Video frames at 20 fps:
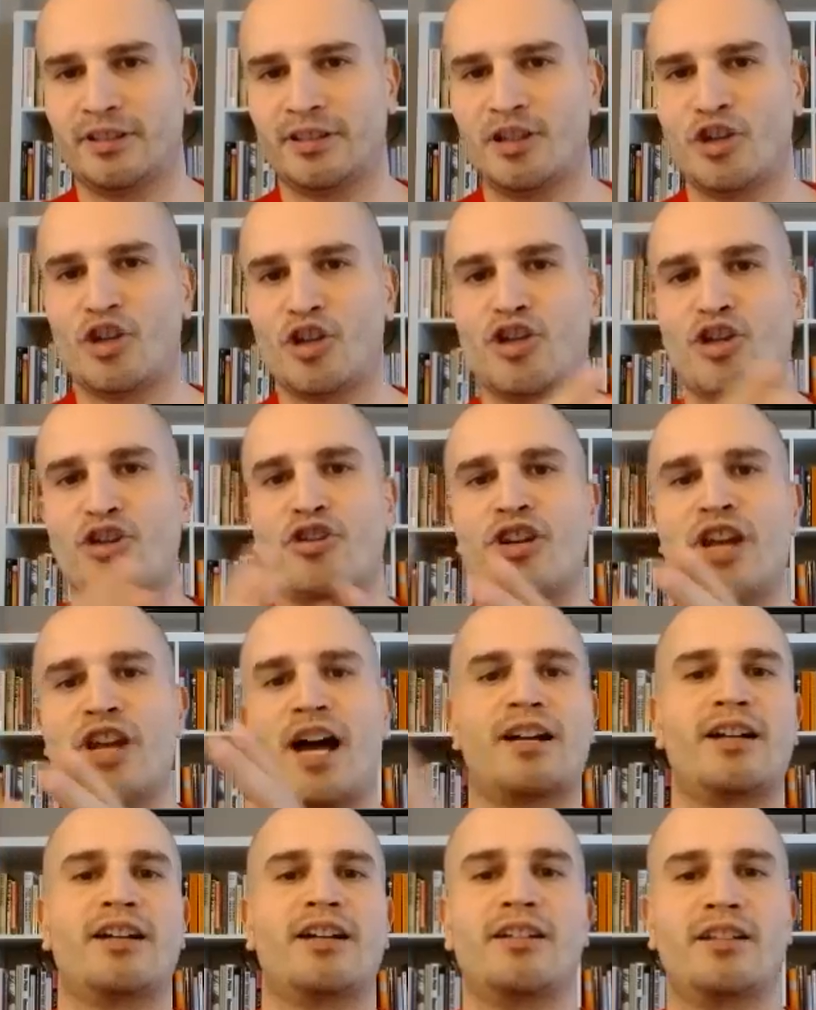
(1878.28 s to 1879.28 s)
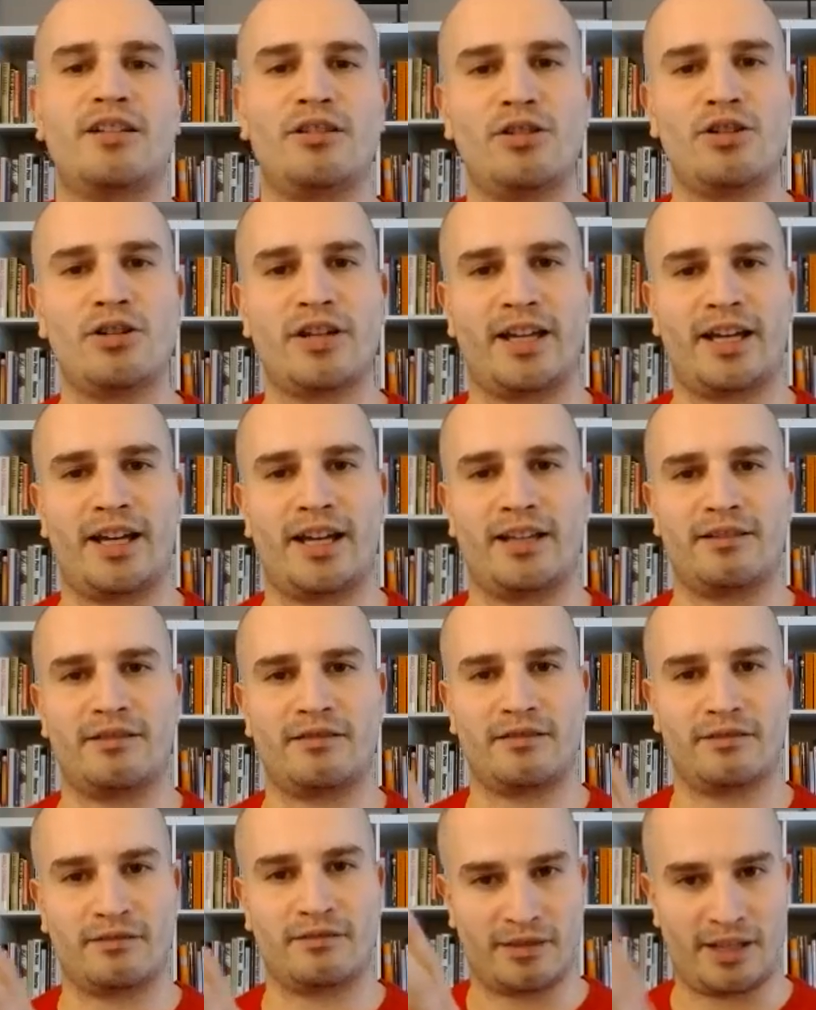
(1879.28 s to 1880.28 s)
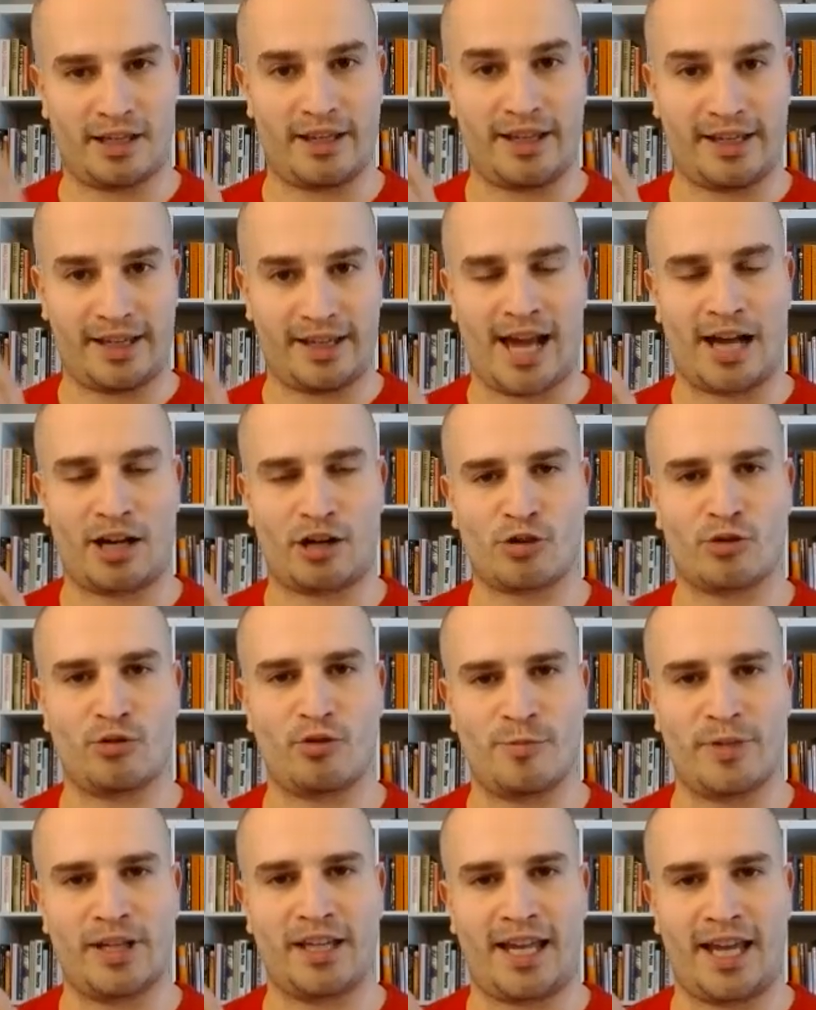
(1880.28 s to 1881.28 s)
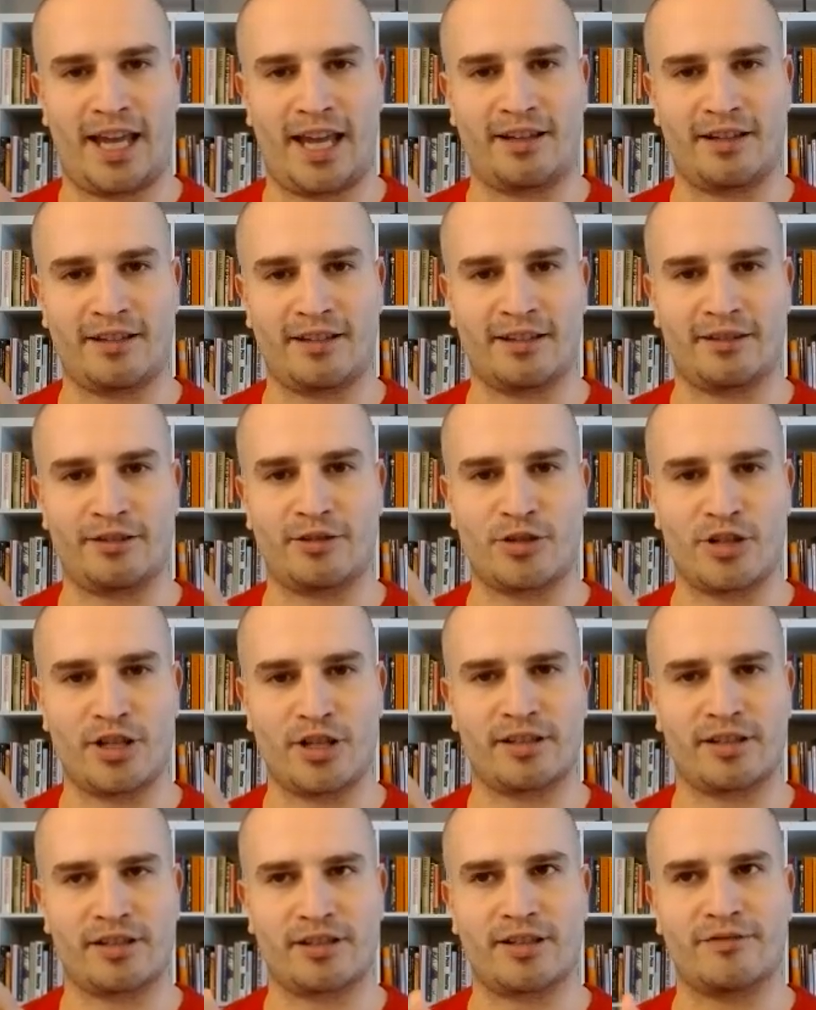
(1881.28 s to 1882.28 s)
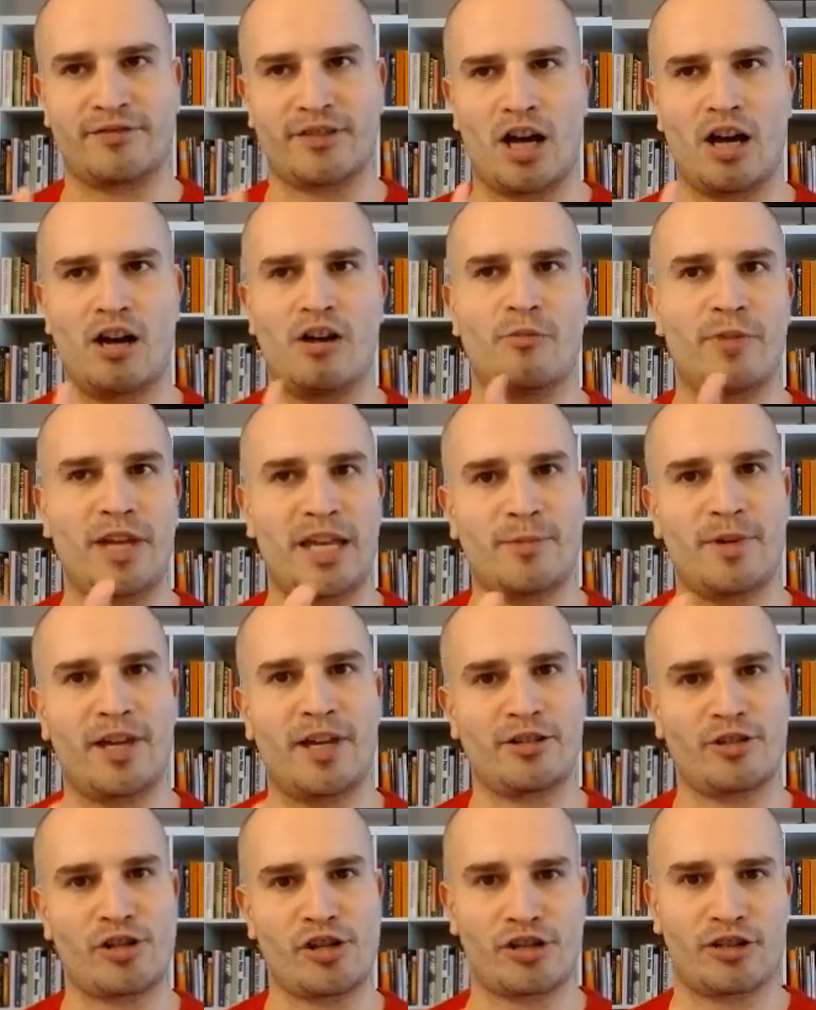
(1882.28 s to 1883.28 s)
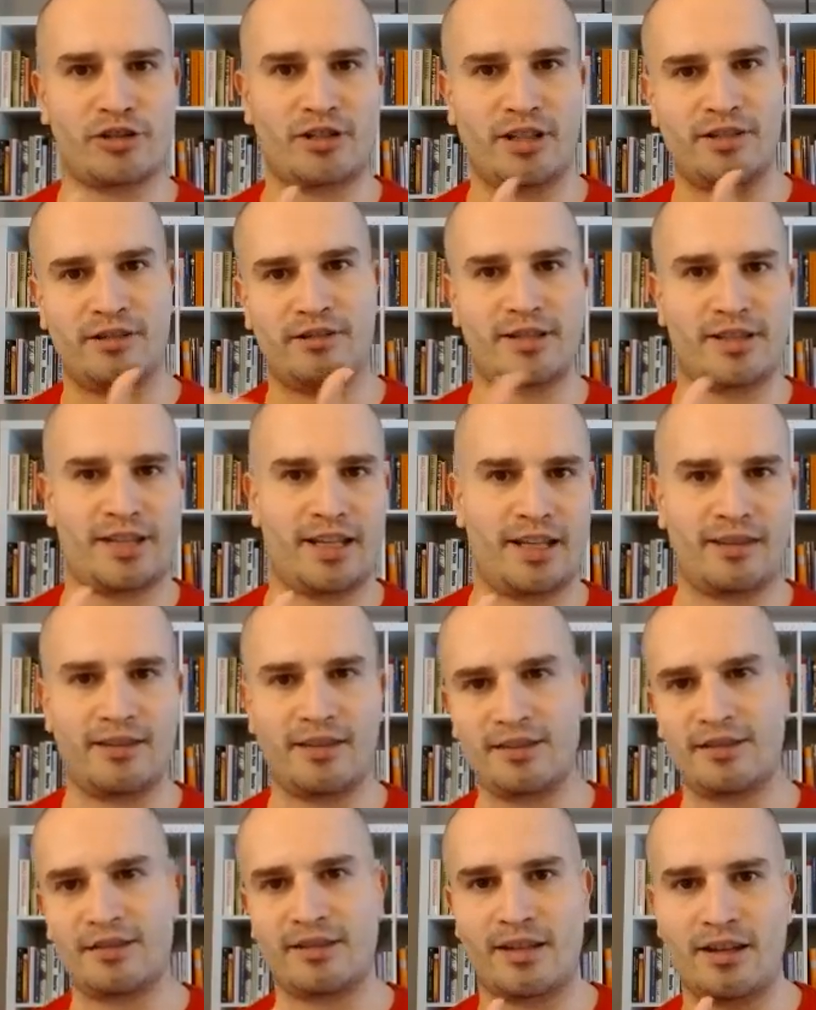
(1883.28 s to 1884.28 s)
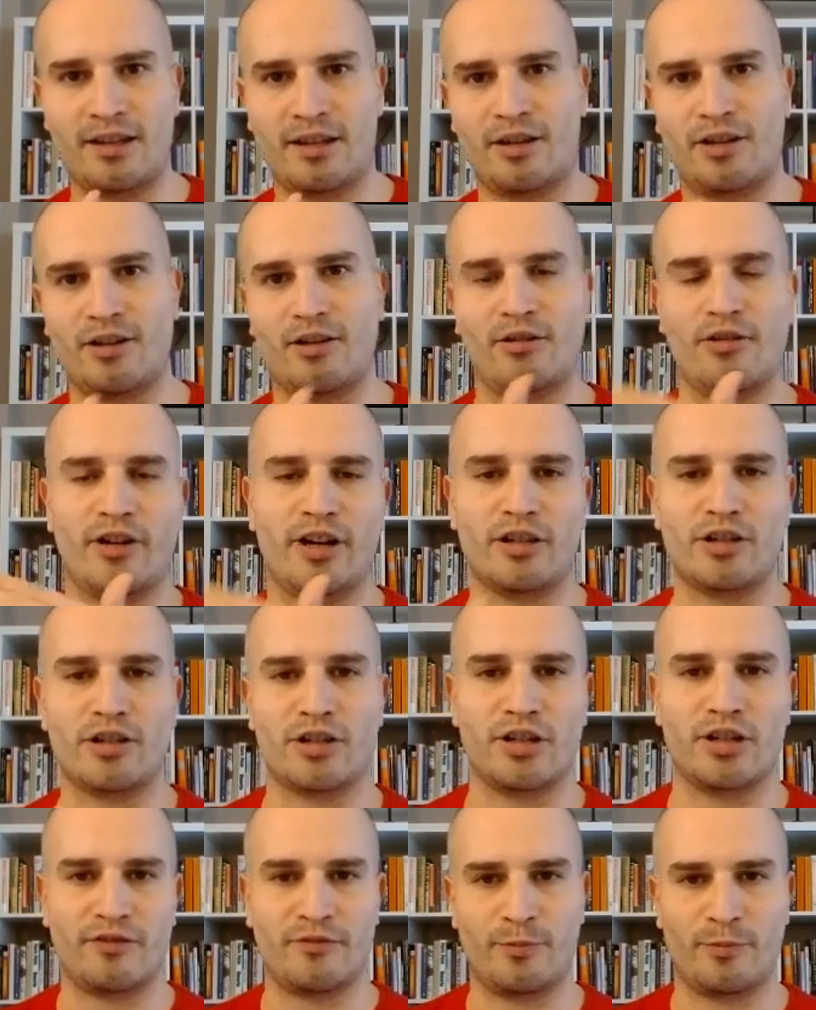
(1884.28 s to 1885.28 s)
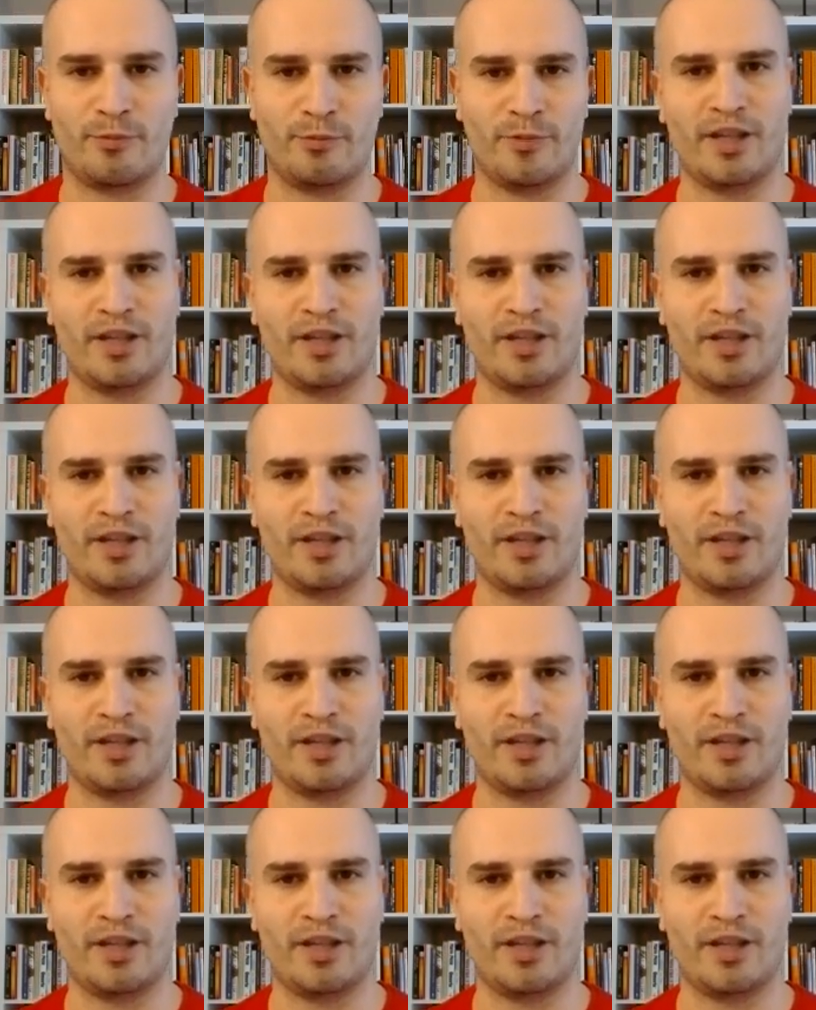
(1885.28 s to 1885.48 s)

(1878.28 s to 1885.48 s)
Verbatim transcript: mm-hmm. you're not going to look at the like actual mechanics and logistics of, oh, maybe I just didn't save this here or I should have